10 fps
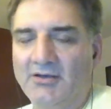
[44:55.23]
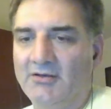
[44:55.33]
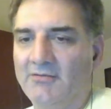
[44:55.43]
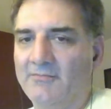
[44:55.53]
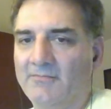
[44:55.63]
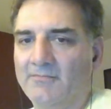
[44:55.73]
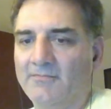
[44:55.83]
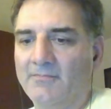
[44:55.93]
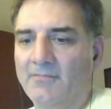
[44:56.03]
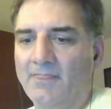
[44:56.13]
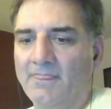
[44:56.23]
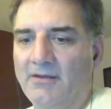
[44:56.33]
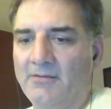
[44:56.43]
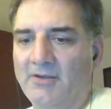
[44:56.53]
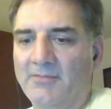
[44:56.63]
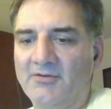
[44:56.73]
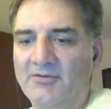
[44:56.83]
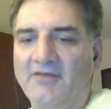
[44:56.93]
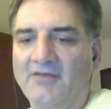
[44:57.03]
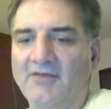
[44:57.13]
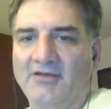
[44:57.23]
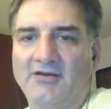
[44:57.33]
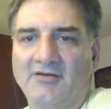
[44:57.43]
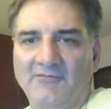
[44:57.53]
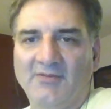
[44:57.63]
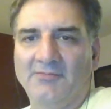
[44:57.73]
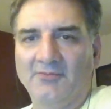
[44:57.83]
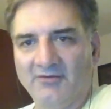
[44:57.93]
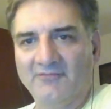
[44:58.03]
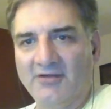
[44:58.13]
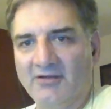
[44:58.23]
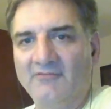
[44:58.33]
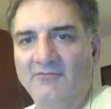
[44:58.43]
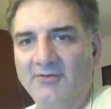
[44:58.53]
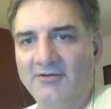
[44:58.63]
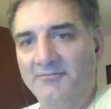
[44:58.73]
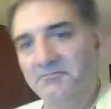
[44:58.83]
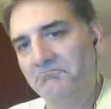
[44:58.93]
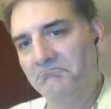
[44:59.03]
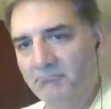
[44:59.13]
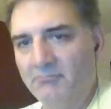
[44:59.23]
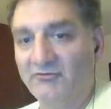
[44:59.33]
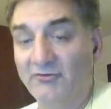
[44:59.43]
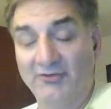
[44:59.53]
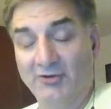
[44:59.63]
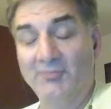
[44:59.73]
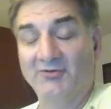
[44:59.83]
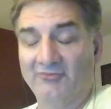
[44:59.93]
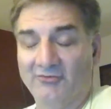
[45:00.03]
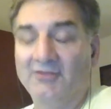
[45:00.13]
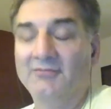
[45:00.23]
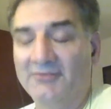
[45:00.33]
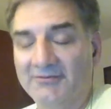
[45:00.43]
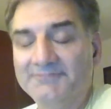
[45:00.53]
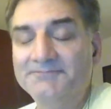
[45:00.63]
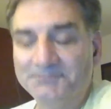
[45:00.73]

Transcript: that it might be tough to get enough people involved, but certainly open to it. But